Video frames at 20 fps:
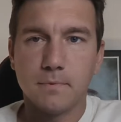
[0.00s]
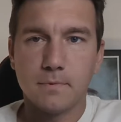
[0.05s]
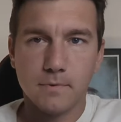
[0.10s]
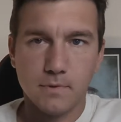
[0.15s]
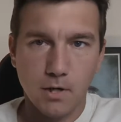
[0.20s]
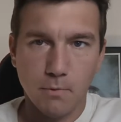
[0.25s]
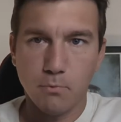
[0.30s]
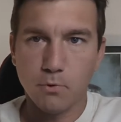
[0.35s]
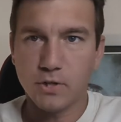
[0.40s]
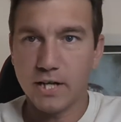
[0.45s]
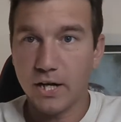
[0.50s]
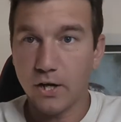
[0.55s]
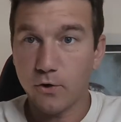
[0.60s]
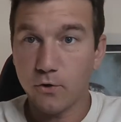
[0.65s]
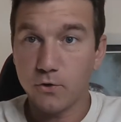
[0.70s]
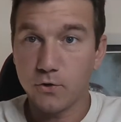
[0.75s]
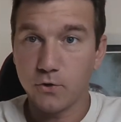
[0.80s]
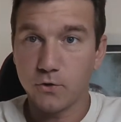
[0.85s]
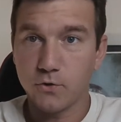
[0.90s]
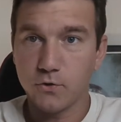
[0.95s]
couple
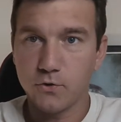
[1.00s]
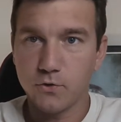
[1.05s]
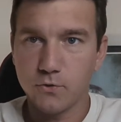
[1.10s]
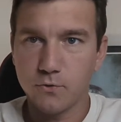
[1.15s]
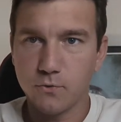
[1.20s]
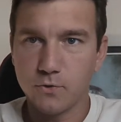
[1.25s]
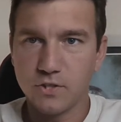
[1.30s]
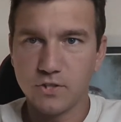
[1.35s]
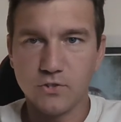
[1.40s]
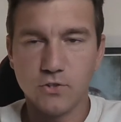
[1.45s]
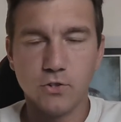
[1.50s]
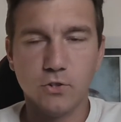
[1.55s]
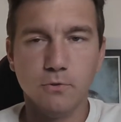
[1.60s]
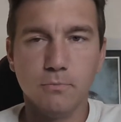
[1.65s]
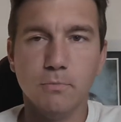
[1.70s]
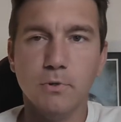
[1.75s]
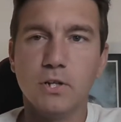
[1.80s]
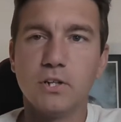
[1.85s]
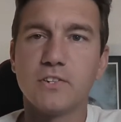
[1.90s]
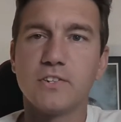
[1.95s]
characters through these two
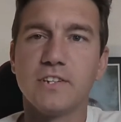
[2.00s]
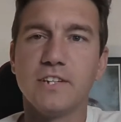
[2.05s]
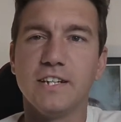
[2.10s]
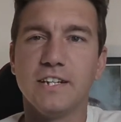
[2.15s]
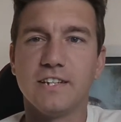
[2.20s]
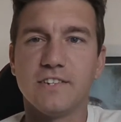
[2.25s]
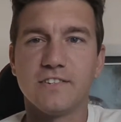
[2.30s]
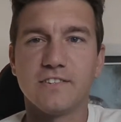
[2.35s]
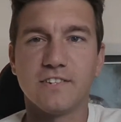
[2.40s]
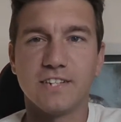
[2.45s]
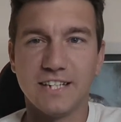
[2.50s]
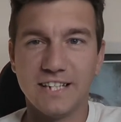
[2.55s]
books it's